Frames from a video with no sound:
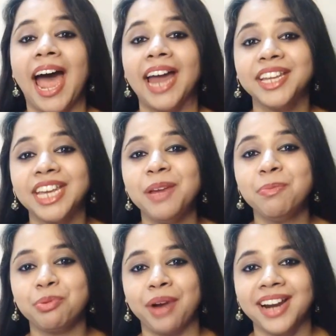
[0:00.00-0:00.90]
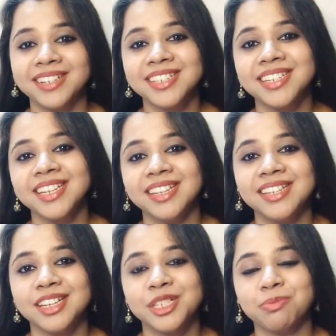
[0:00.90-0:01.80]
And keep practicing
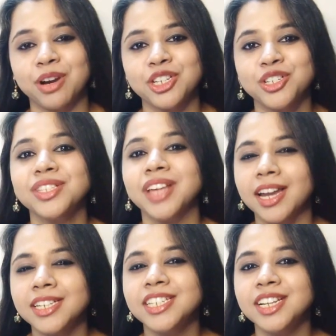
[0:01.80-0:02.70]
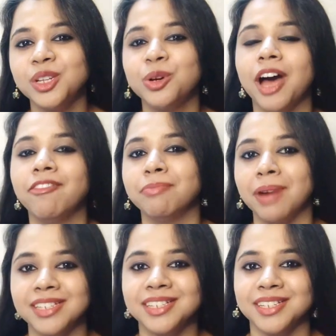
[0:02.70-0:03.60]
these expressions until you have
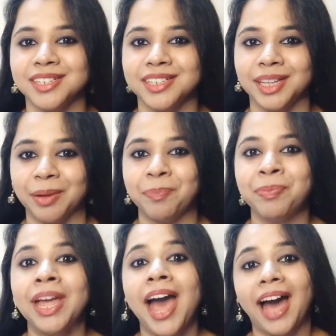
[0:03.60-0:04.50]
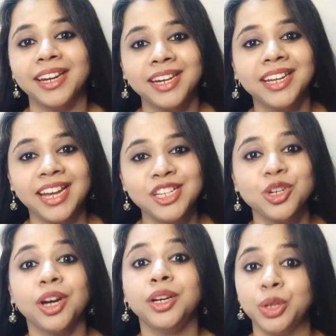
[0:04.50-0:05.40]
mastered them. And in case
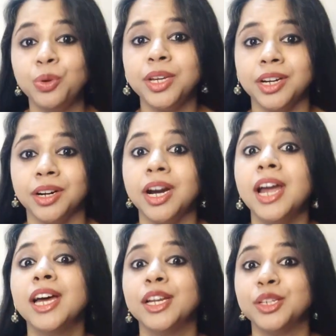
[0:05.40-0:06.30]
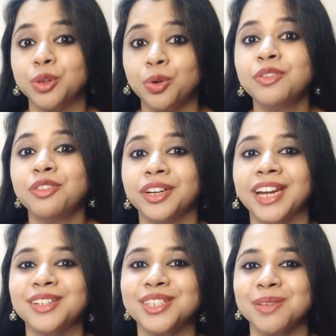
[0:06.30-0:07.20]
you are new here, don't
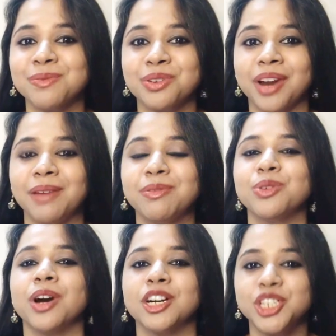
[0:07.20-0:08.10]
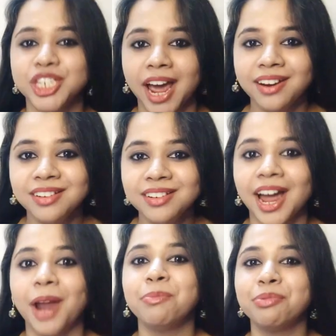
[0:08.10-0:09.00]
forget to subscribe to our channel
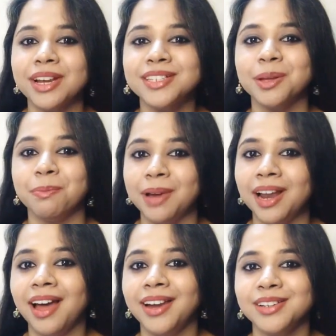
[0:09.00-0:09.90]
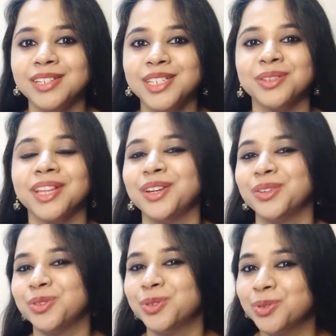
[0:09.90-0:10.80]
and press the bell icon so that
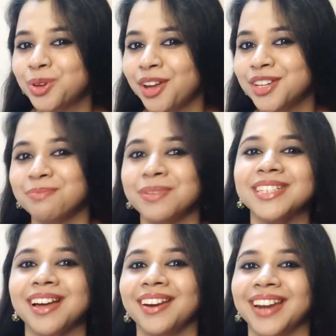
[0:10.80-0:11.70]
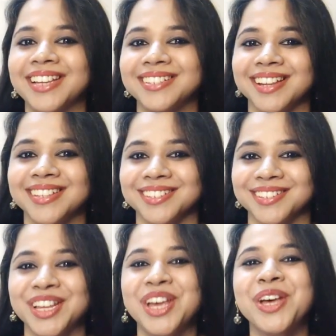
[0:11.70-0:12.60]
you do not miss our next
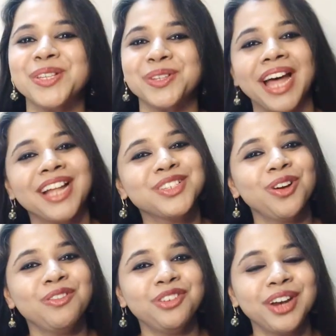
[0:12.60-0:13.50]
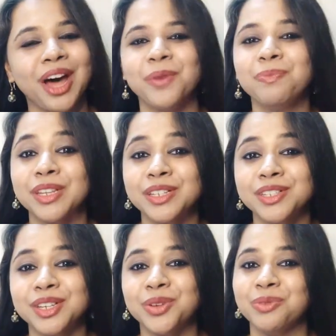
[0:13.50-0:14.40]
lesson. So that's all for now.
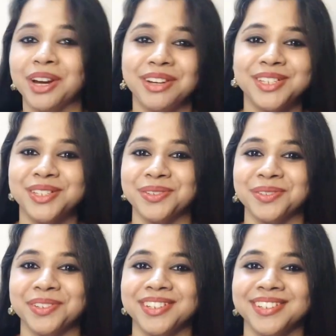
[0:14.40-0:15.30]
See you very soon.